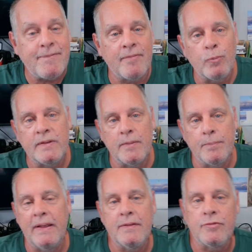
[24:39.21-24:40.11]
of them were
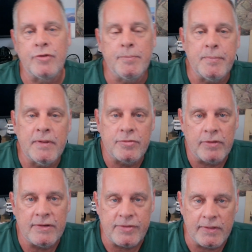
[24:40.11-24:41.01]
in the Trump
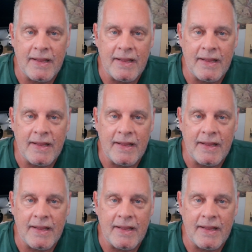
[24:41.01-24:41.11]
administration